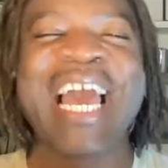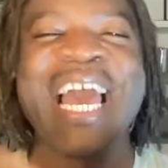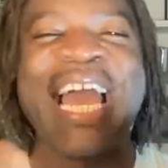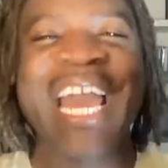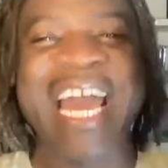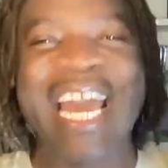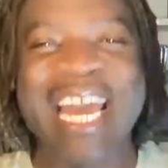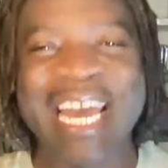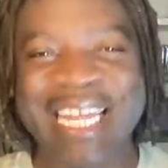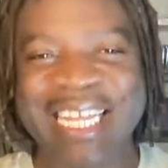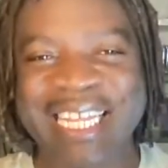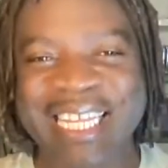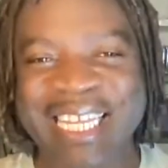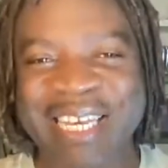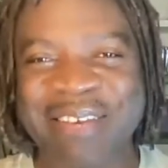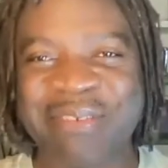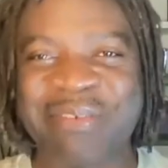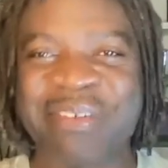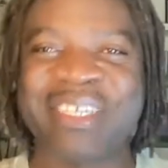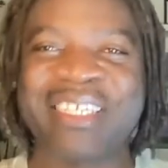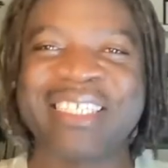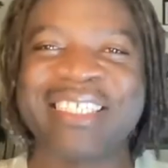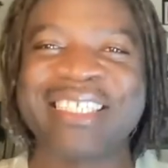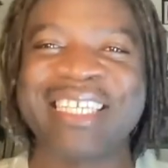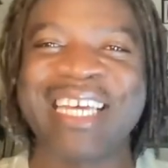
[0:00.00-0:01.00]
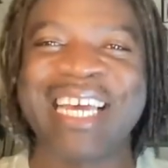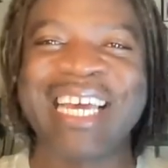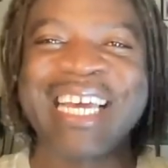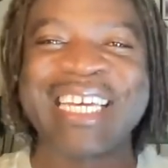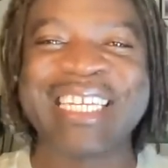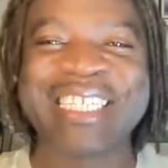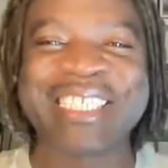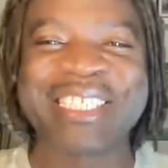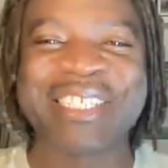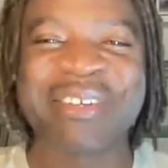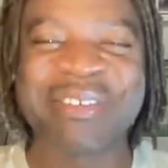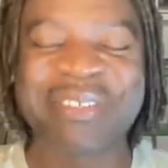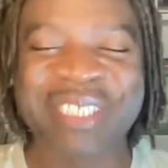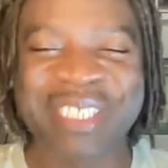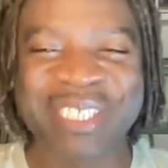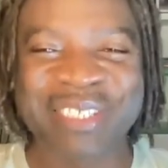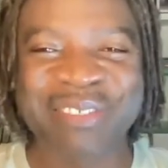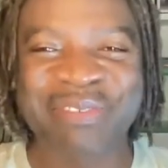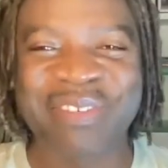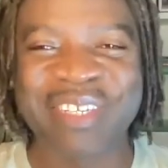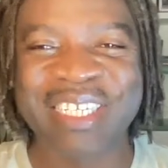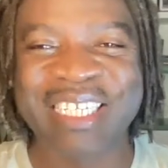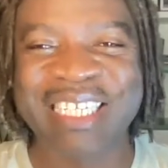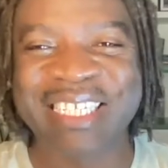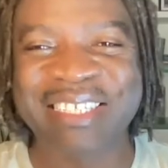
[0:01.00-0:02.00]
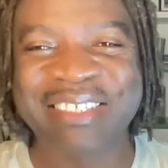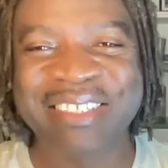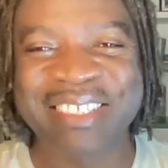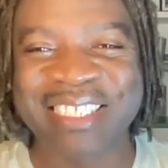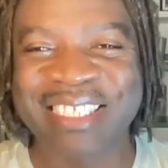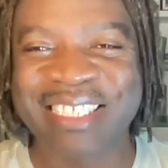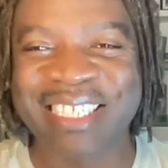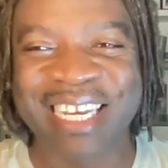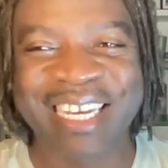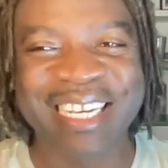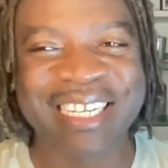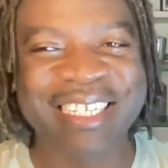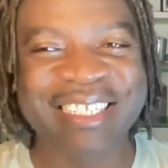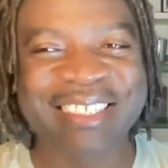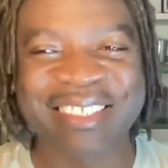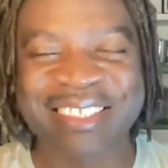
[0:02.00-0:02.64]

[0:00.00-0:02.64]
And he was. And so it was just funny. He's just like,